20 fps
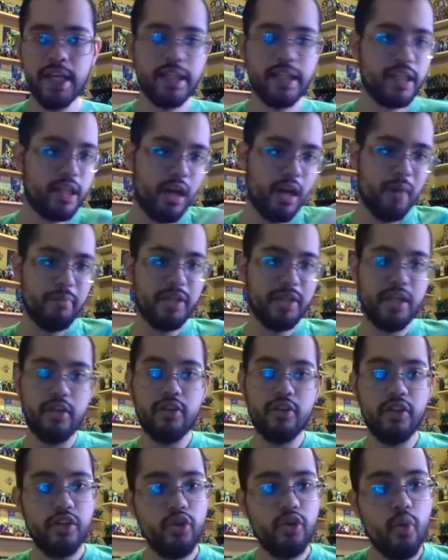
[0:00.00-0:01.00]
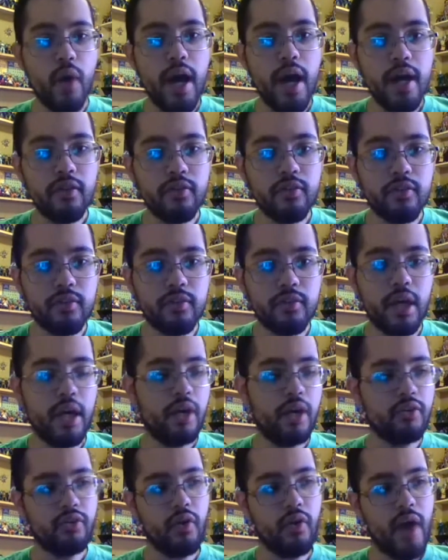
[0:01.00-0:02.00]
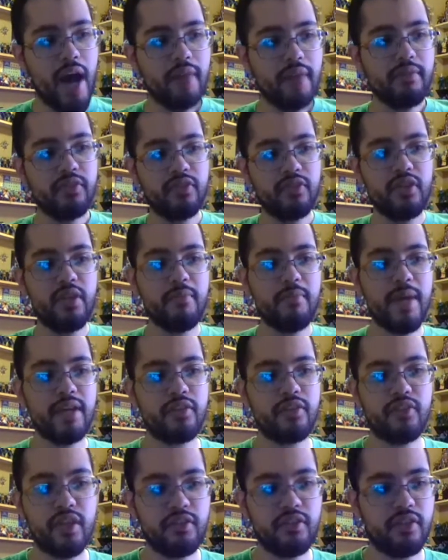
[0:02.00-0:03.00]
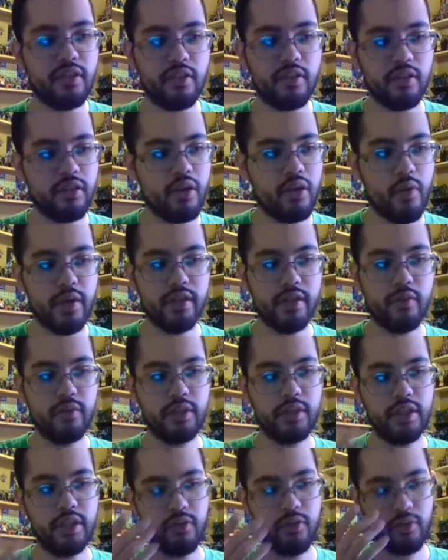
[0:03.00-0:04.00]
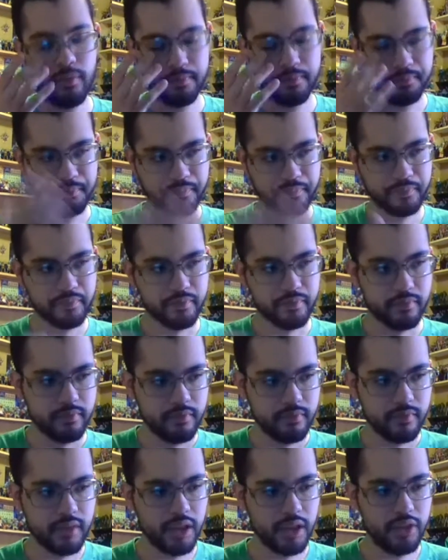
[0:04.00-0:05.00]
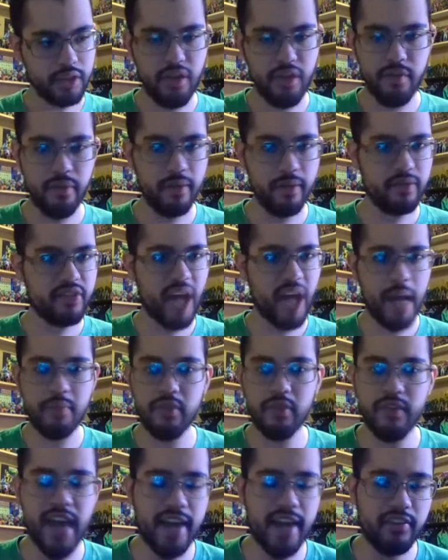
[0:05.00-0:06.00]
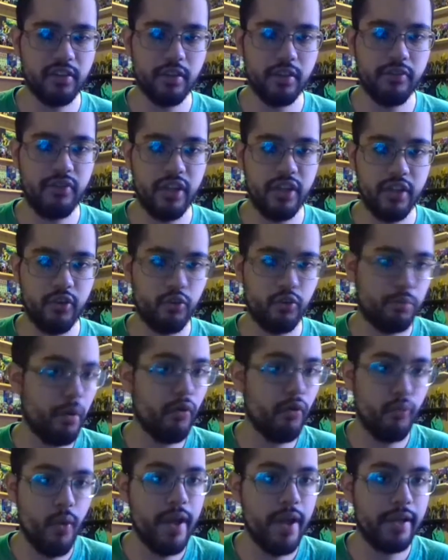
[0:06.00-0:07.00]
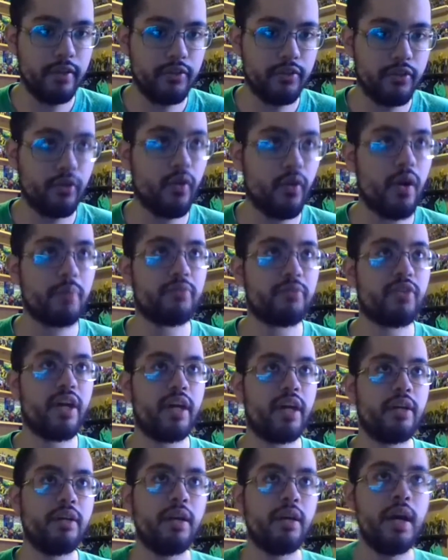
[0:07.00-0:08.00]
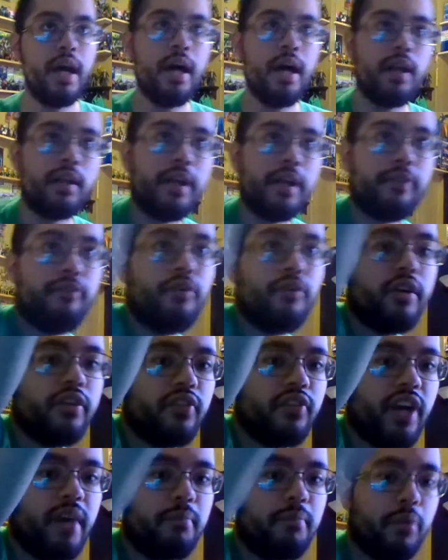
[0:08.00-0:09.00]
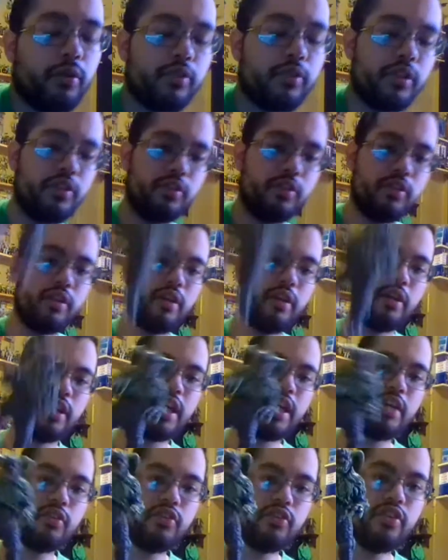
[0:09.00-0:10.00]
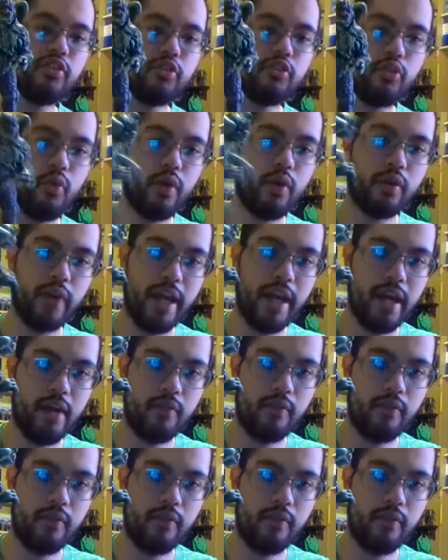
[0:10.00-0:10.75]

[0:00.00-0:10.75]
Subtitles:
and then a company here in the US. So obviously it makes sense that they're going to want to release different types of Godzilla figures both ways. You know what I'm saying? Like for an example, the King Caesar one I had,